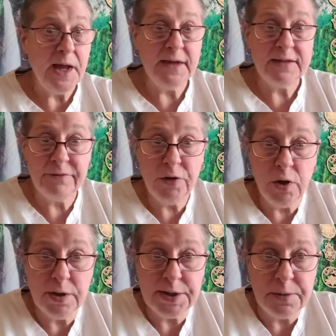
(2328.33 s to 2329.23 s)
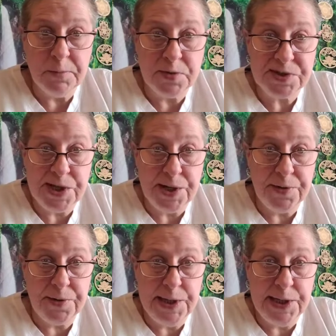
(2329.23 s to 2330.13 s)
I love you all. Get the most out of
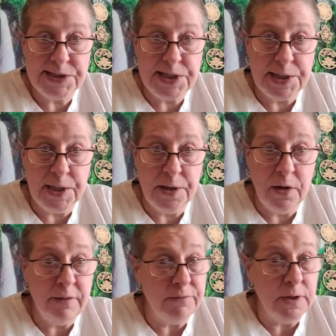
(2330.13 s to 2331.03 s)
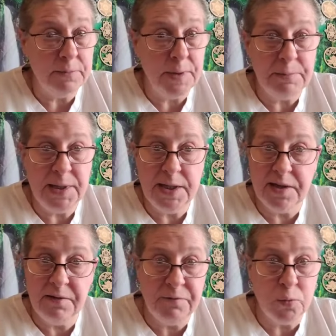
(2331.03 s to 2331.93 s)
your day. Set that high vibe and be
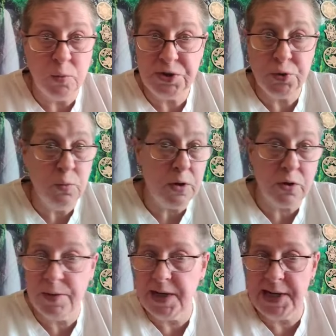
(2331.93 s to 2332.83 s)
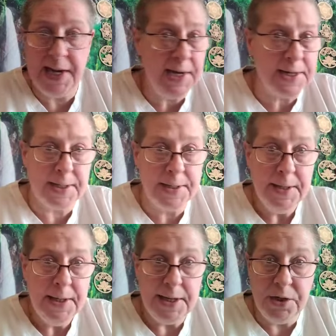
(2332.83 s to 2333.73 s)
careful what you are creating
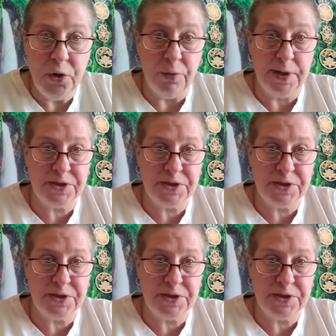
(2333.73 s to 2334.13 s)
in your